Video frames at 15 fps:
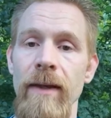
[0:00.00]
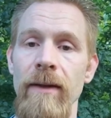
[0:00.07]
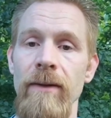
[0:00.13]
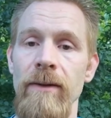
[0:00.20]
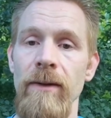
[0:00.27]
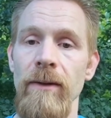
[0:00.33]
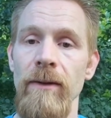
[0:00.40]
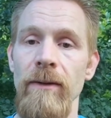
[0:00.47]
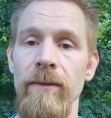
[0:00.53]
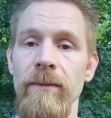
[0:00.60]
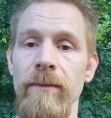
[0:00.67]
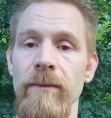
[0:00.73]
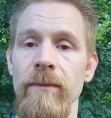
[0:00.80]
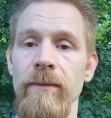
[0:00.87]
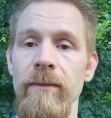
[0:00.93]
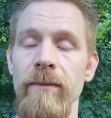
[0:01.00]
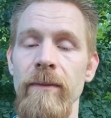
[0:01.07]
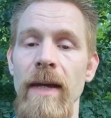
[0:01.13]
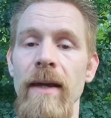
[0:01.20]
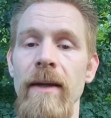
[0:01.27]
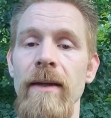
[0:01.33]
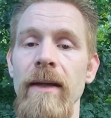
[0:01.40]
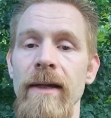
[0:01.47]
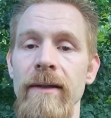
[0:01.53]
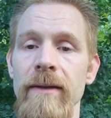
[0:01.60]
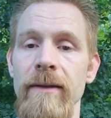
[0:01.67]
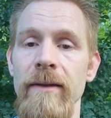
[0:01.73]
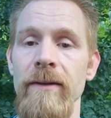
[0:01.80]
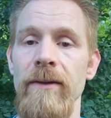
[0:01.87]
So yes,